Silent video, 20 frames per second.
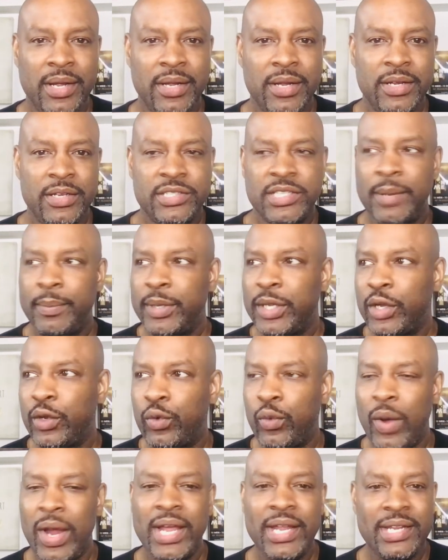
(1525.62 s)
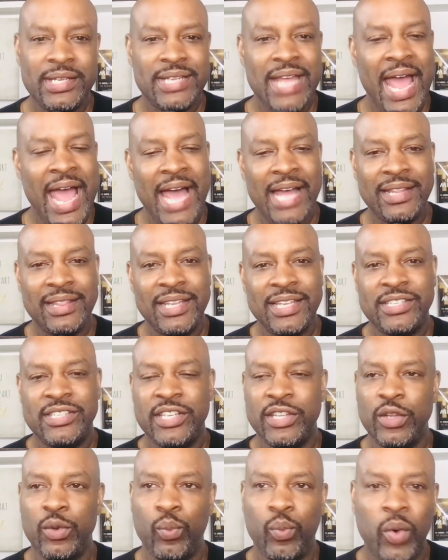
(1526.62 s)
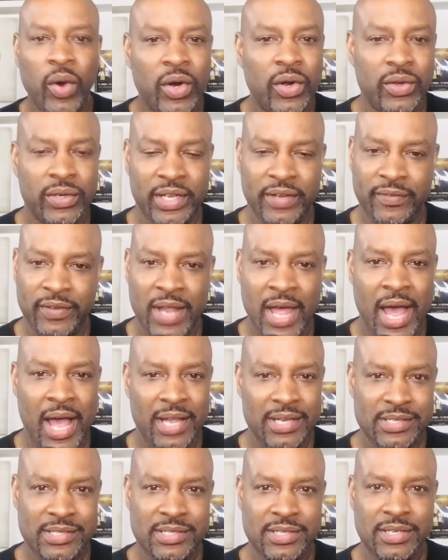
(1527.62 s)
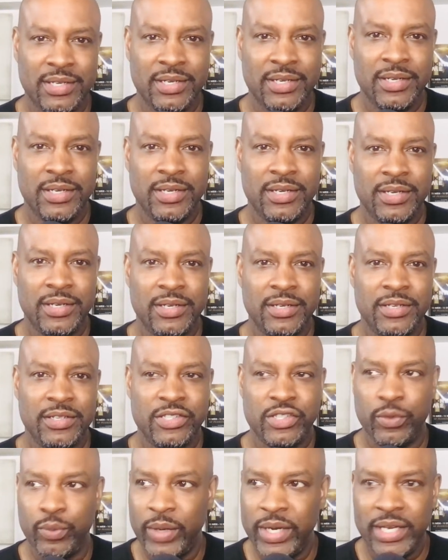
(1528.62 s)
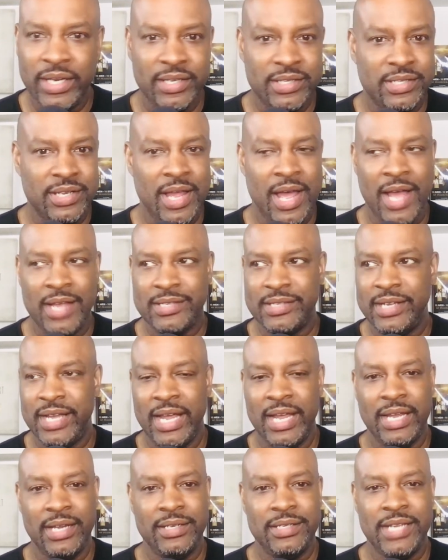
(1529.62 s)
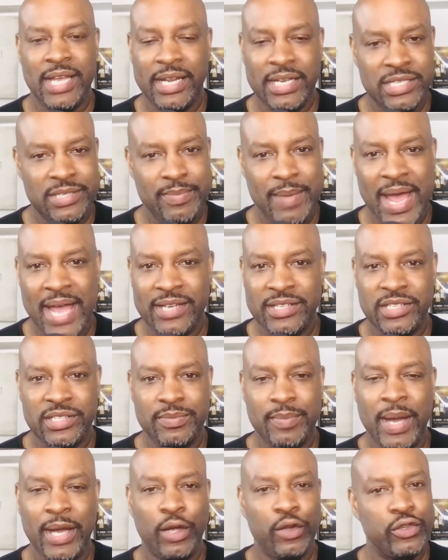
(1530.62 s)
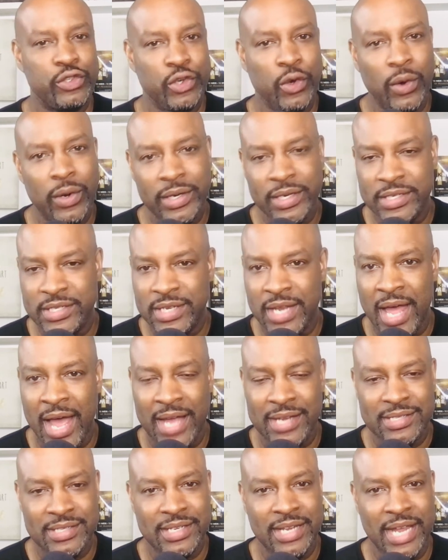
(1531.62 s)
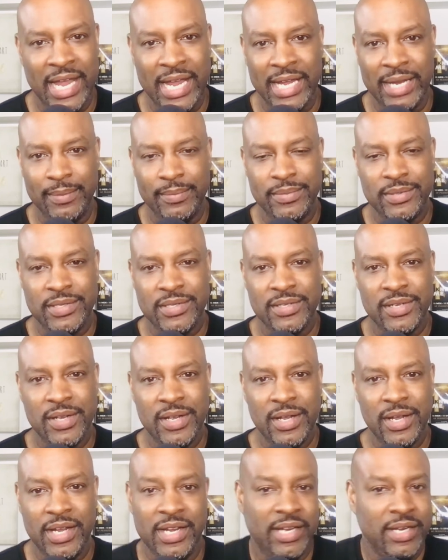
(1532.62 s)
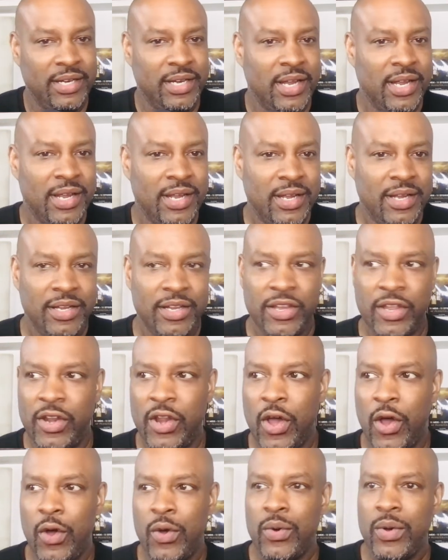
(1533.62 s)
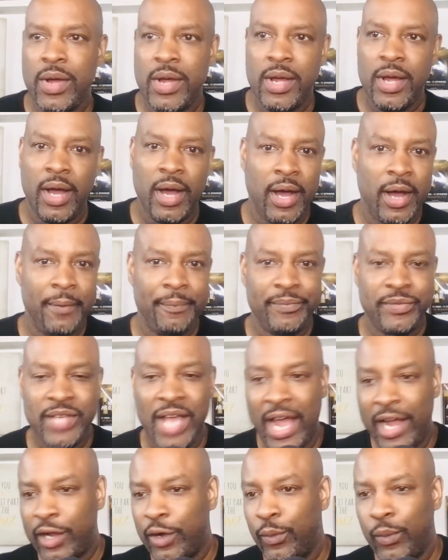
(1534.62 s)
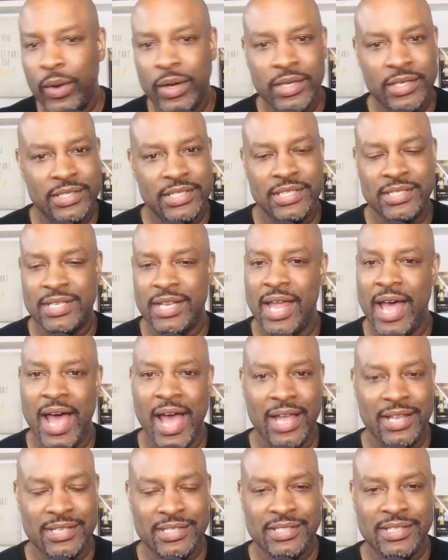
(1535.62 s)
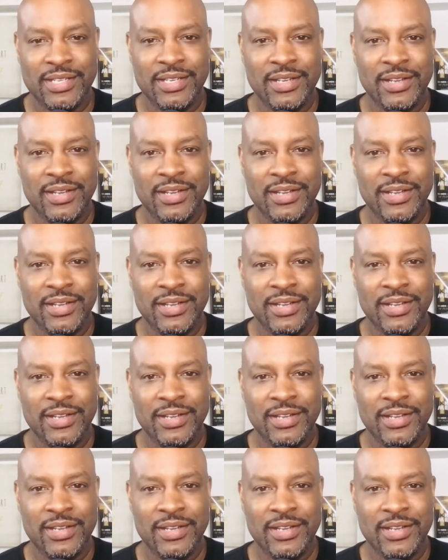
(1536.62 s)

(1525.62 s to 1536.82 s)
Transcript: Some of the greatest athletes in the world have lost. Serena's lost game tennis matches. Michael Jordan has lost games. Eh, you know, um, Tiger Woods has lost.